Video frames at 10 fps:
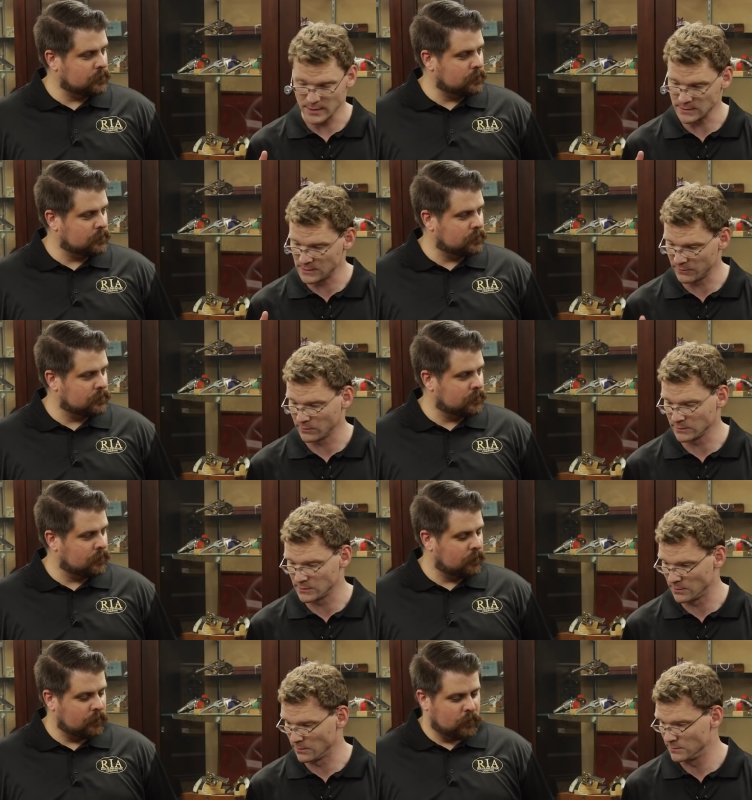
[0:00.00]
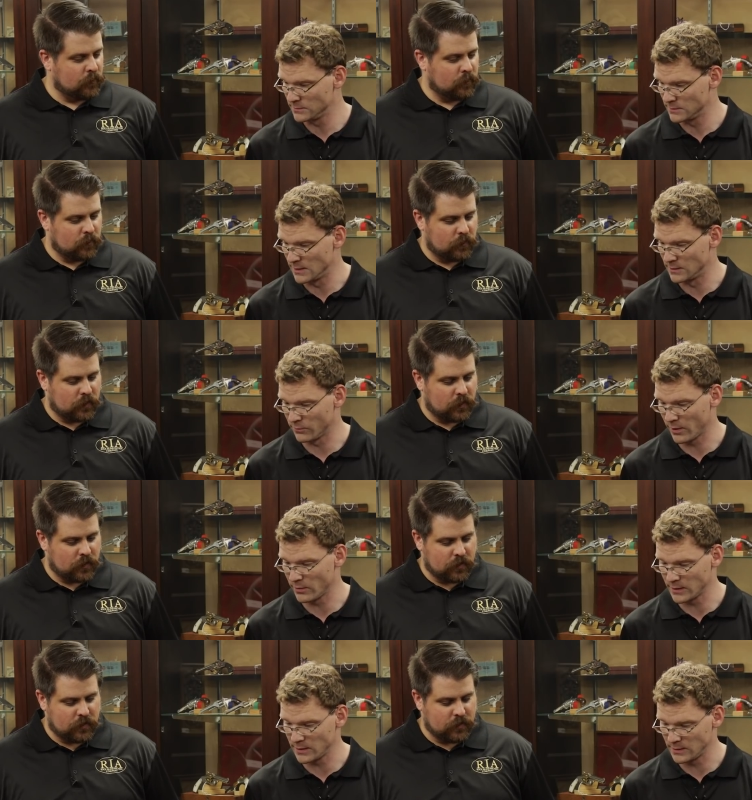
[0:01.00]
Speaker 1: is difficult to do. The
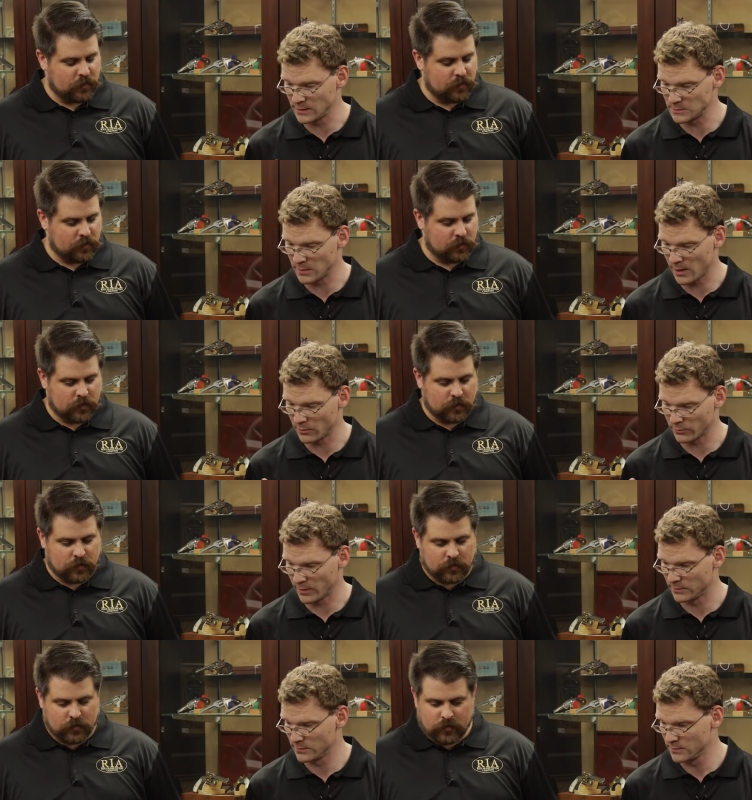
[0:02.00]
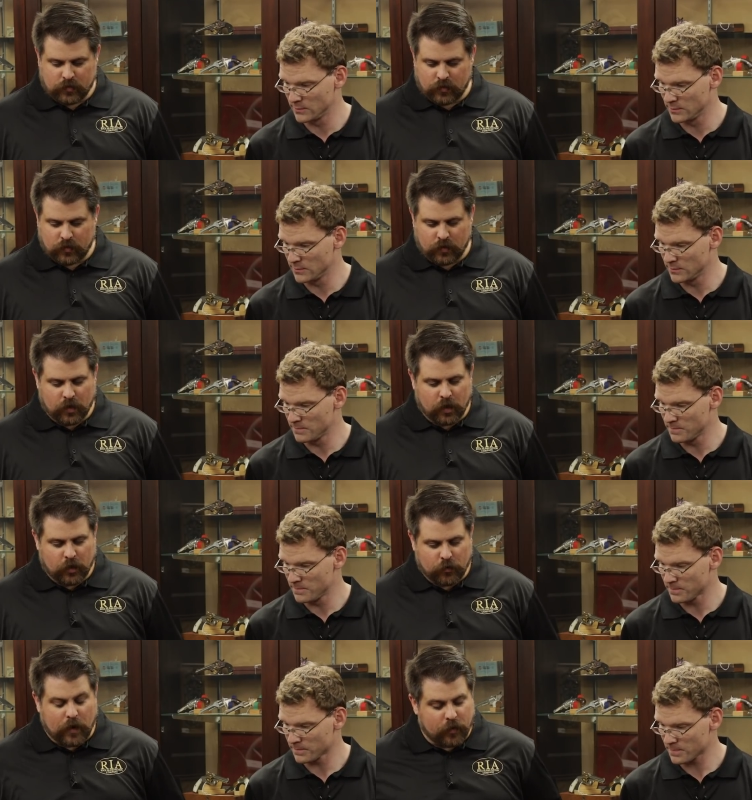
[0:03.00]
rarity is beyond rare.
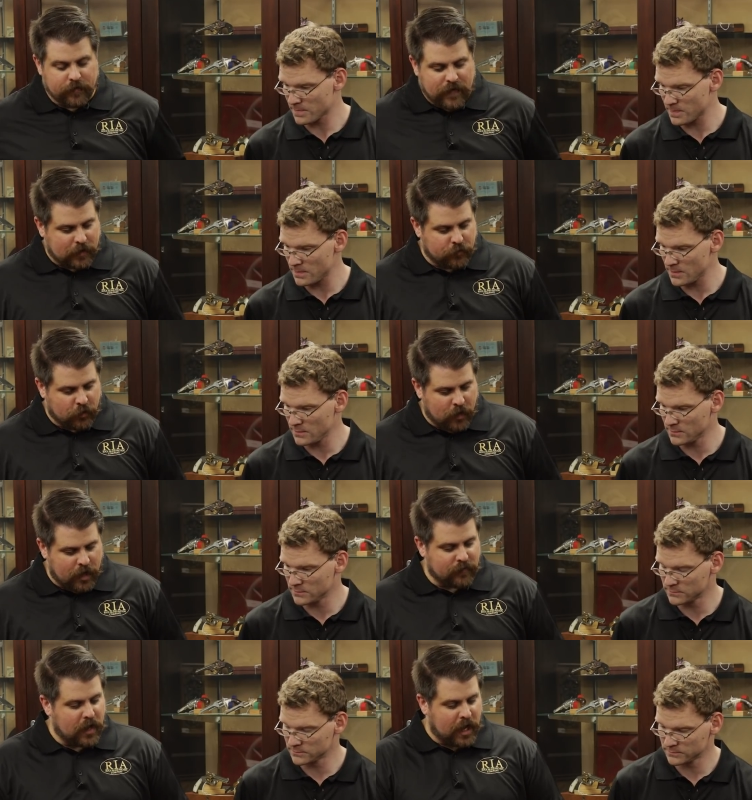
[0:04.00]
Speaker 2: So not only factory engraved